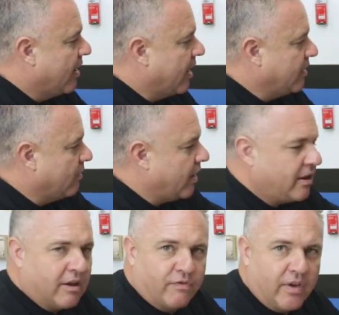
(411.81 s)
and you're
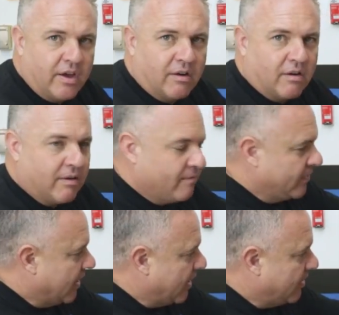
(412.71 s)
heating a finger
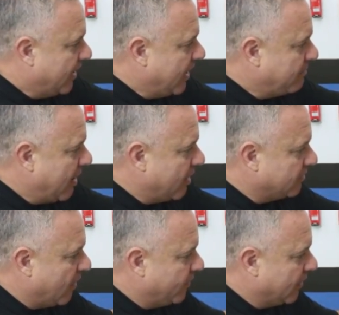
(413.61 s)
and the heat bounced
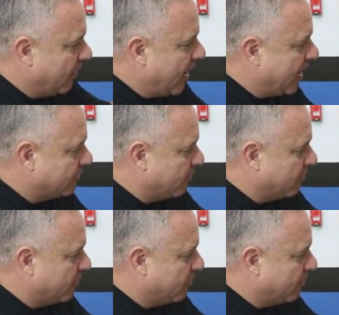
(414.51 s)
off the glass,